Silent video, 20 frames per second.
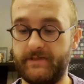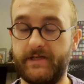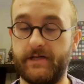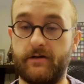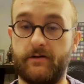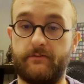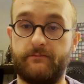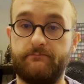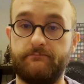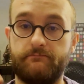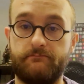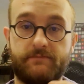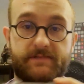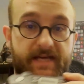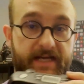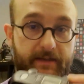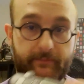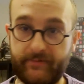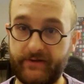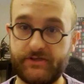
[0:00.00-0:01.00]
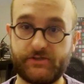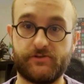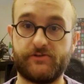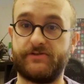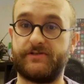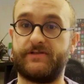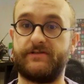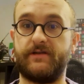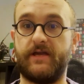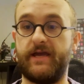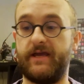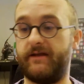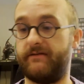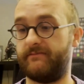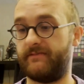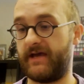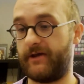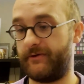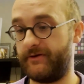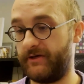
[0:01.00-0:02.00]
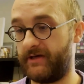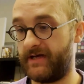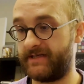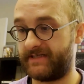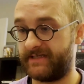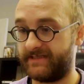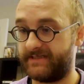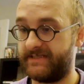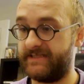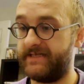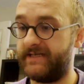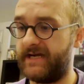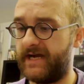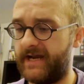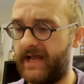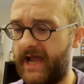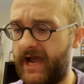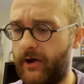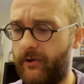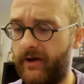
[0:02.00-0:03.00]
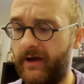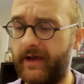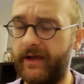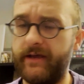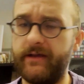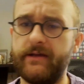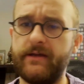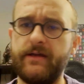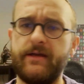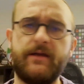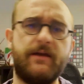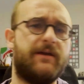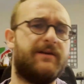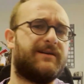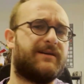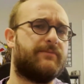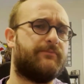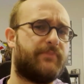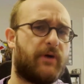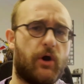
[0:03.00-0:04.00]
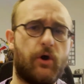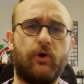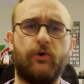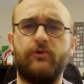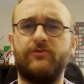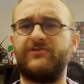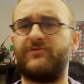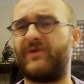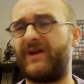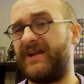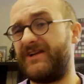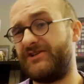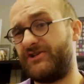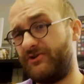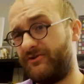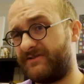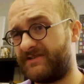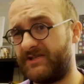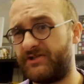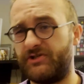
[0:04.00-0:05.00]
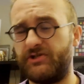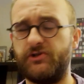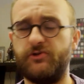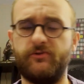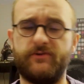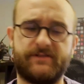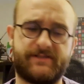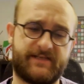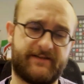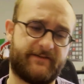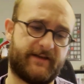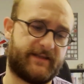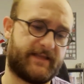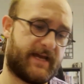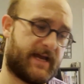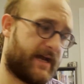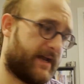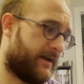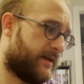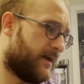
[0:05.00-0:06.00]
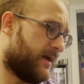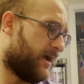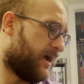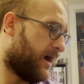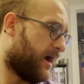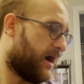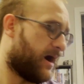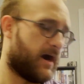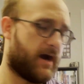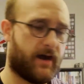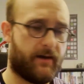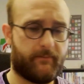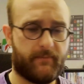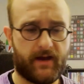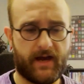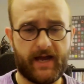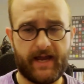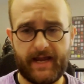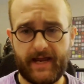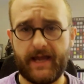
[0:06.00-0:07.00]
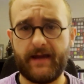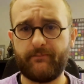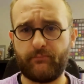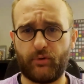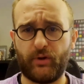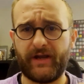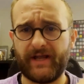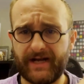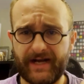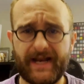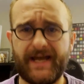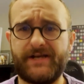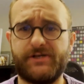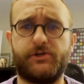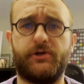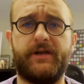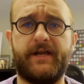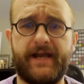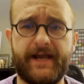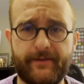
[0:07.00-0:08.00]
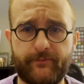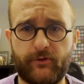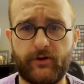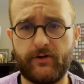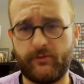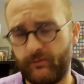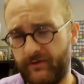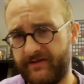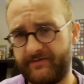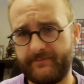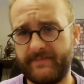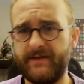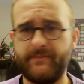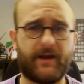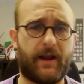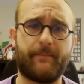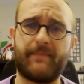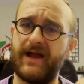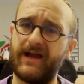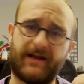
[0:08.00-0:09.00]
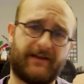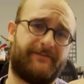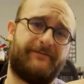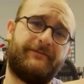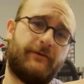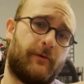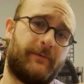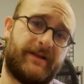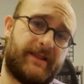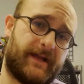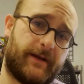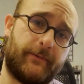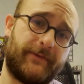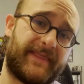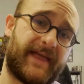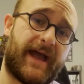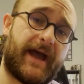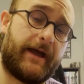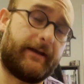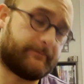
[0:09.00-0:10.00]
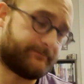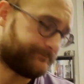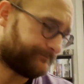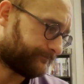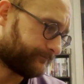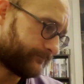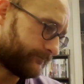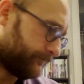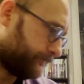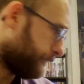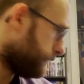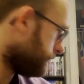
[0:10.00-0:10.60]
taking pictures, and that way you guys can see kind of how I compose, what I choose to shoot, and stuff like that. I am bringing an extra camera with me, but I'm not going to film anything with that. My